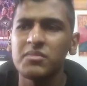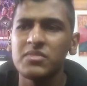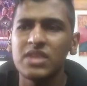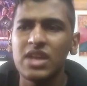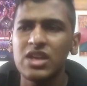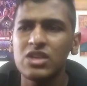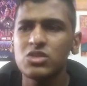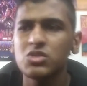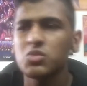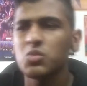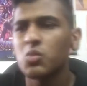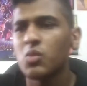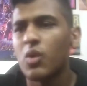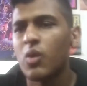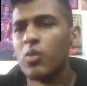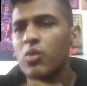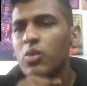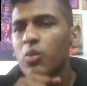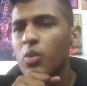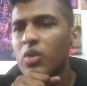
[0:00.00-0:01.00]
that's
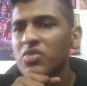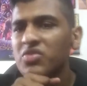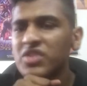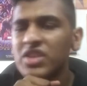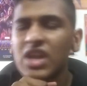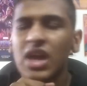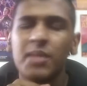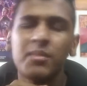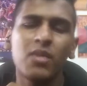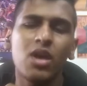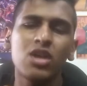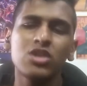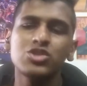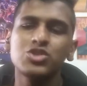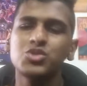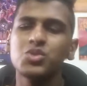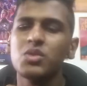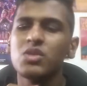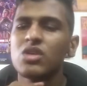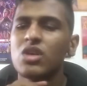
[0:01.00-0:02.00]
the one thing I'm not
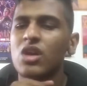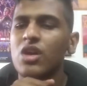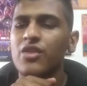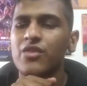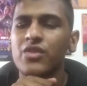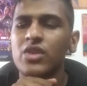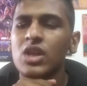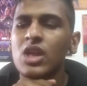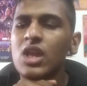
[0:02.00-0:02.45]
sure of.